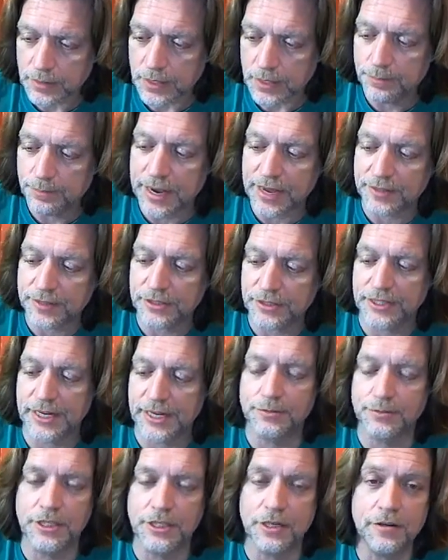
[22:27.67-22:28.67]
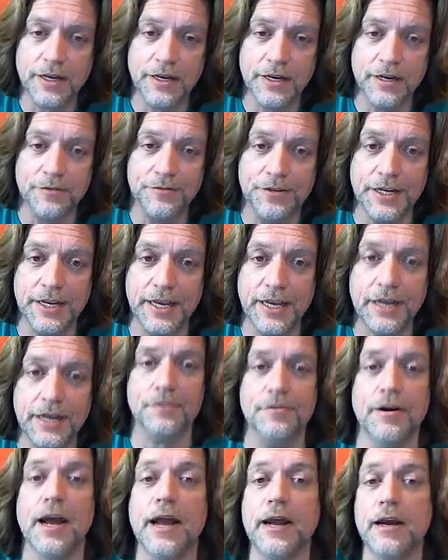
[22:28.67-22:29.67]
By the same token, if you get it
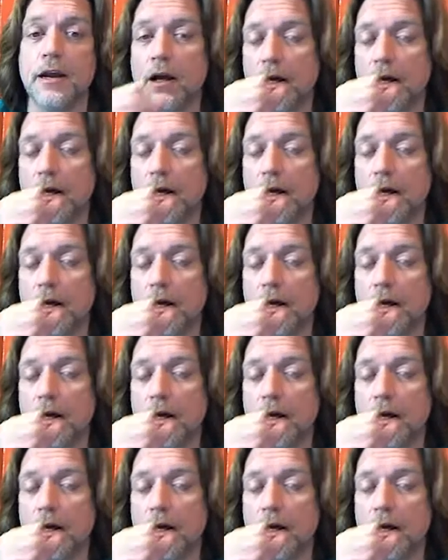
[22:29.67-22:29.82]
right